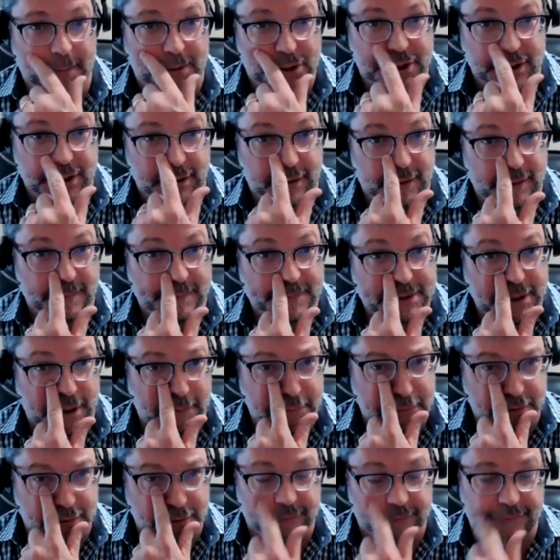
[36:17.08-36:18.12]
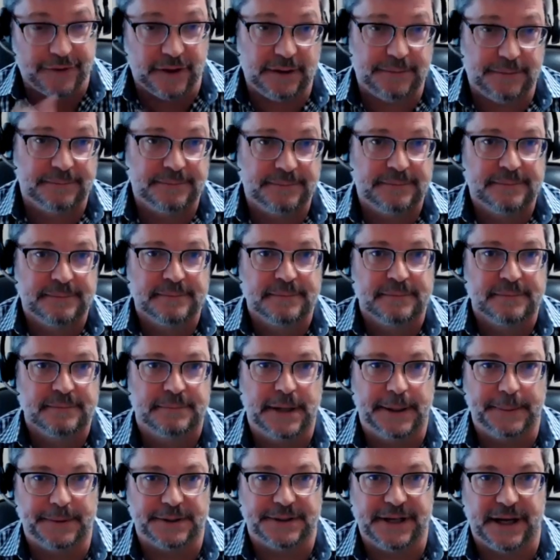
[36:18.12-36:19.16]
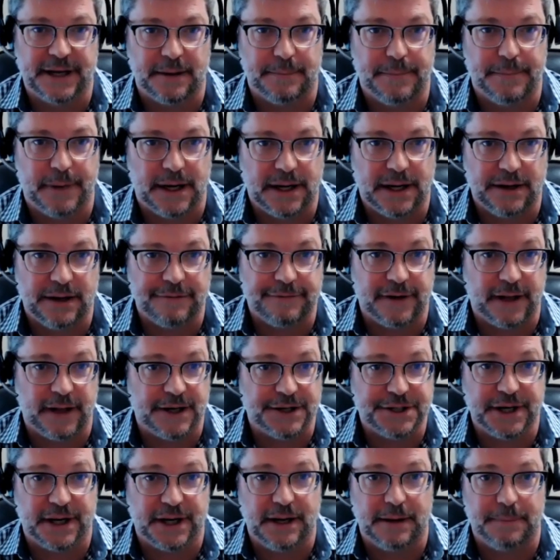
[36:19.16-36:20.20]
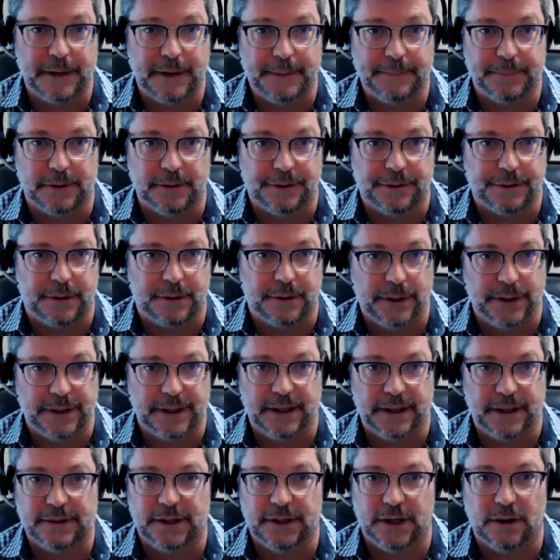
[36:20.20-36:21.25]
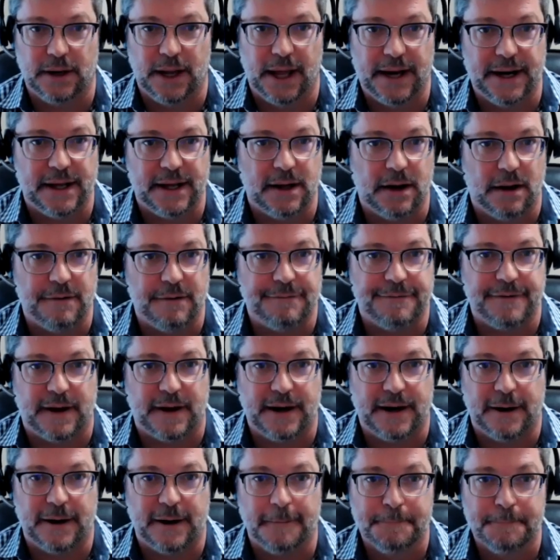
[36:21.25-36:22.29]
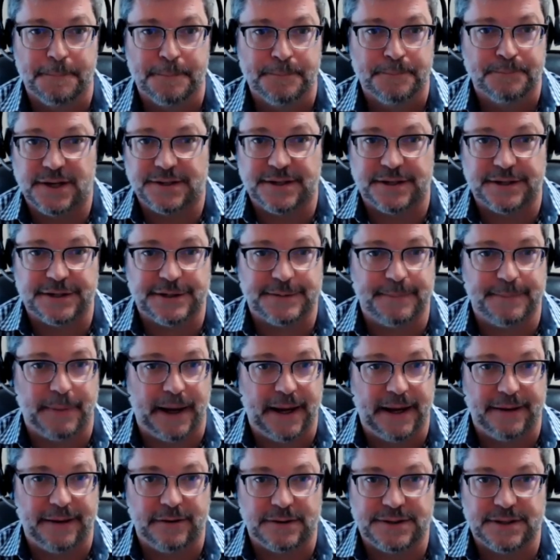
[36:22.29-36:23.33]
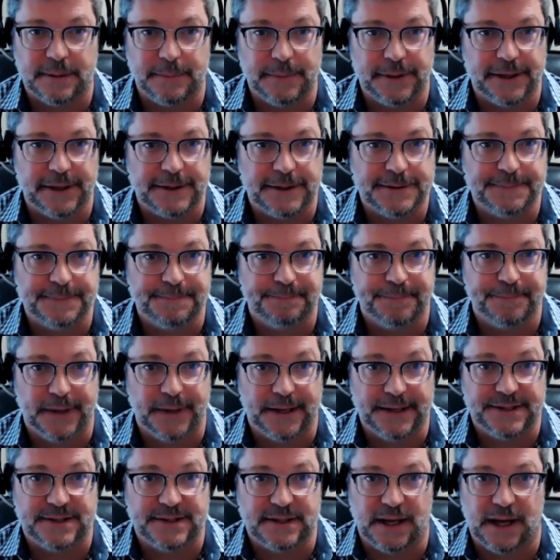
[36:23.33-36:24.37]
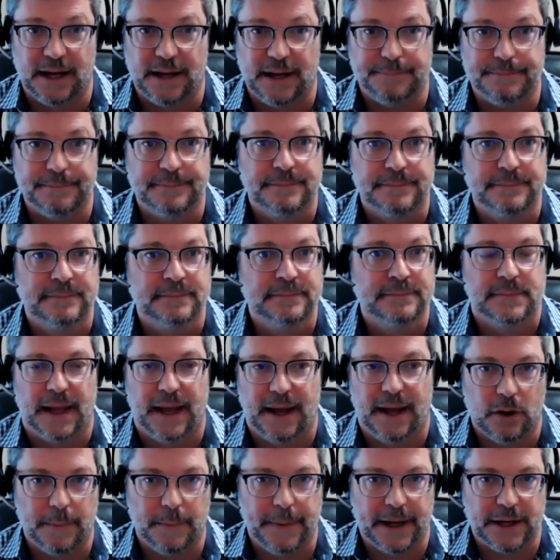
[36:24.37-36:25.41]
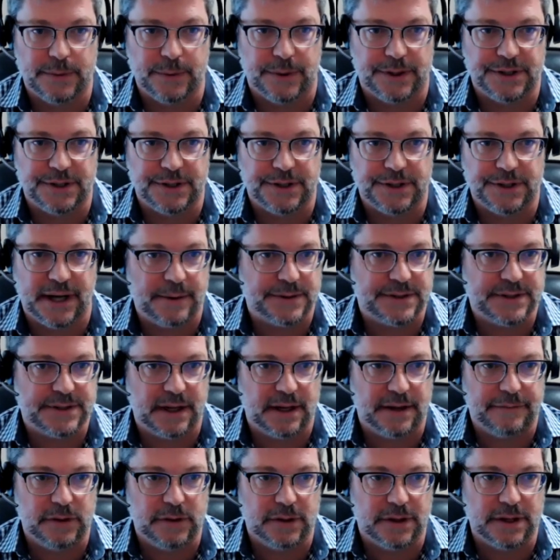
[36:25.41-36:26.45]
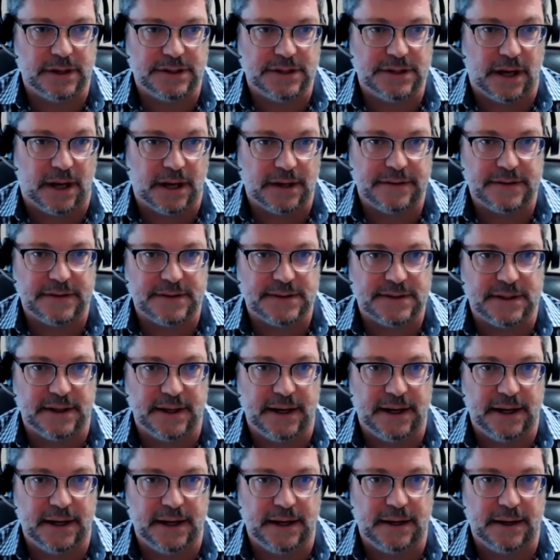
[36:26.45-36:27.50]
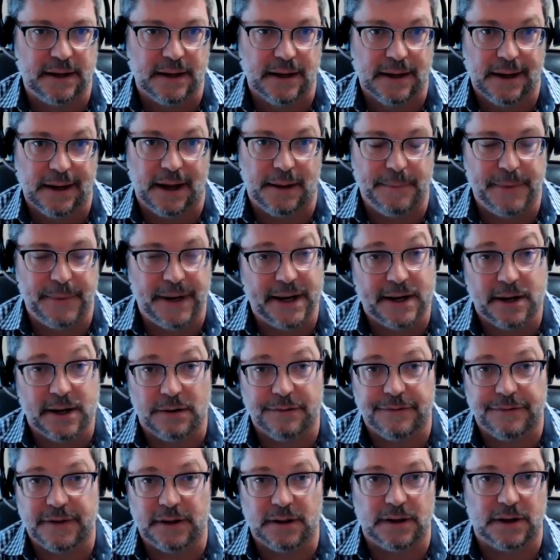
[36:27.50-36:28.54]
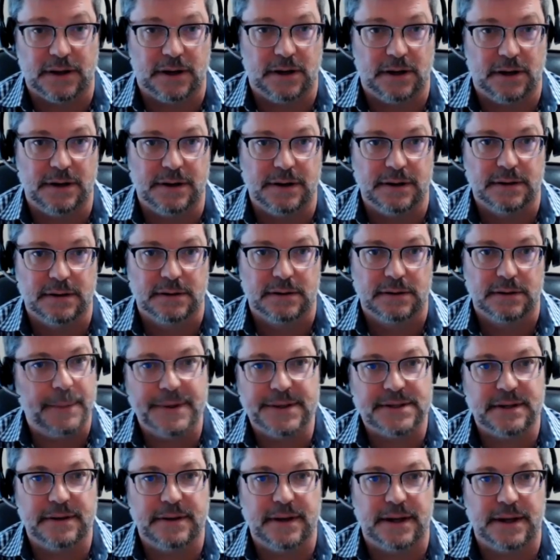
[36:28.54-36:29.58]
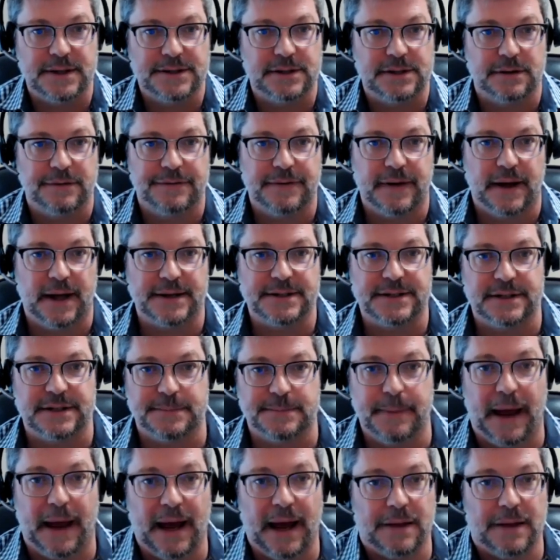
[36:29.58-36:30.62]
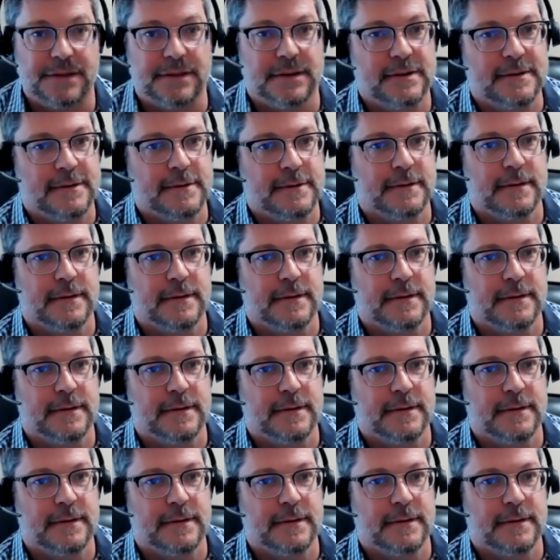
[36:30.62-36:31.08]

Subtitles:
People shooting themselves in the foot, people taking money and flushing it, people throwing it, you know, lighting it on fire just to spite their siblings. It's dumb. But going back to what Chad was saying, if you can talk this lady and make her feel heard, obviously that's your fastest path